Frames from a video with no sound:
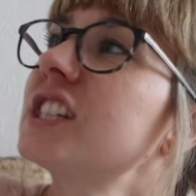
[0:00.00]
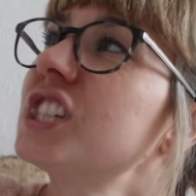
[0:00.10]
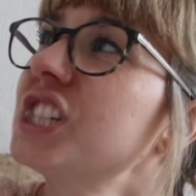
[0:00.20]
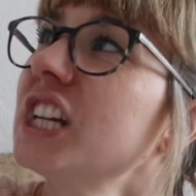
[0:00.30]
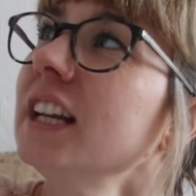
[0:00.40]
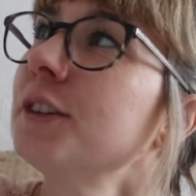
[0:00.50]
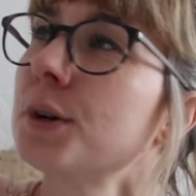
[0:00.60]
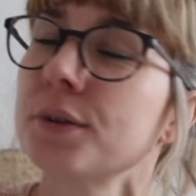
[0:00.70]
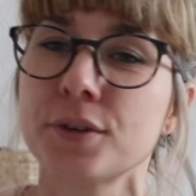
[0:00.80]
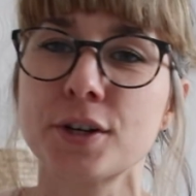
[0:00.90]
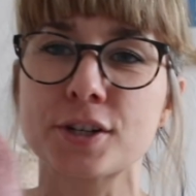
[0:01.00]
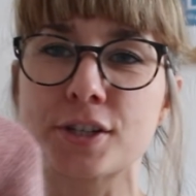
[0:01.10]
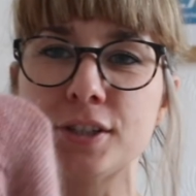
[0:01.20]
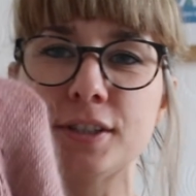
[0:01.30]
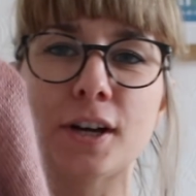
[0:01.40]
children
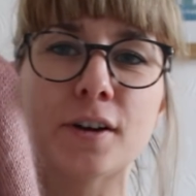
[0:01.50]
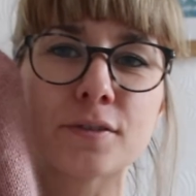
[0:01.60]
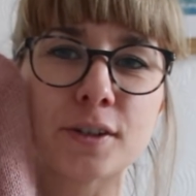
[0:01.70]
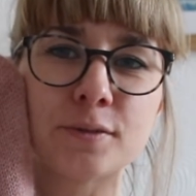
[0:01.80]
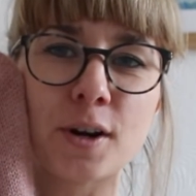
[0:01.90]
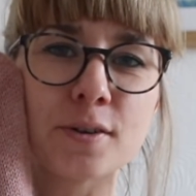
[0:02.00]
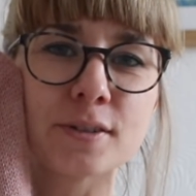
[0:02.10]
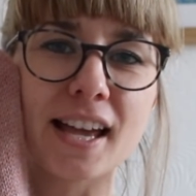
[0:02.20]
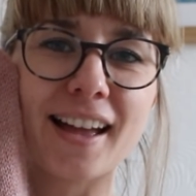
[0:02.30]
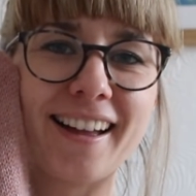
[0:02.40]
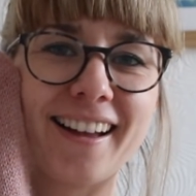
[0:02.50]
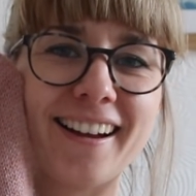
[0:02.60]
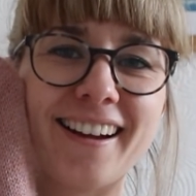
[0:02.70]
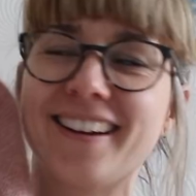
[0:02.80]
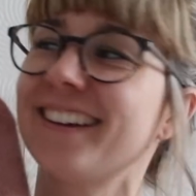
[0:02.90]
version of the
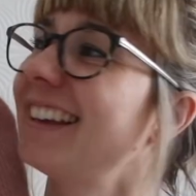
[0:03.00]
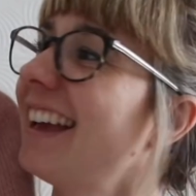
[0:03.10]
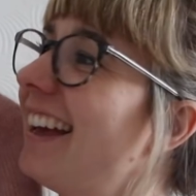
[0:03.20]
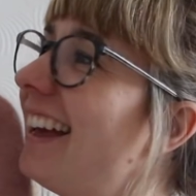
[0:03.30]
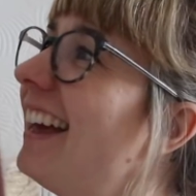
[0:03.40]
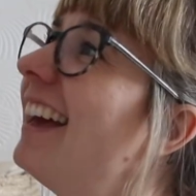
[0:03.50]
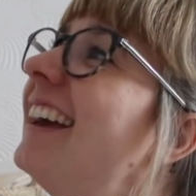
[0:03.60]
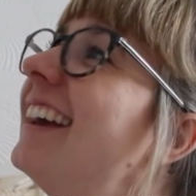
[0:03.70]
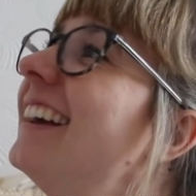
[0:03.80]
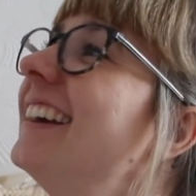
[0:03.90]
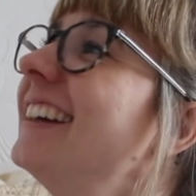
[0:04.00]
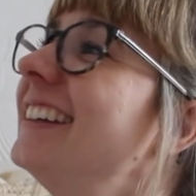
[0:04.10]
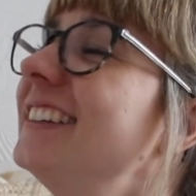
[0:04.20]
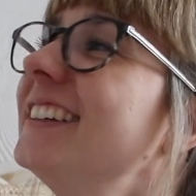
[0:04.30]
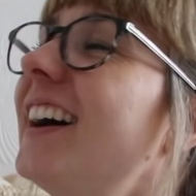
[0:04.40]
Rosa. Yay!
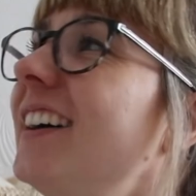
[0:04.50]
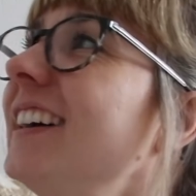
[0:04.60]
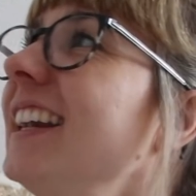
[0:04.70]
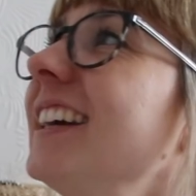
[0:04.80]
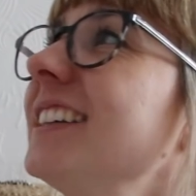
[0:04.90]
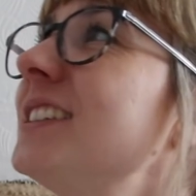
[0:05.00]
You know how I like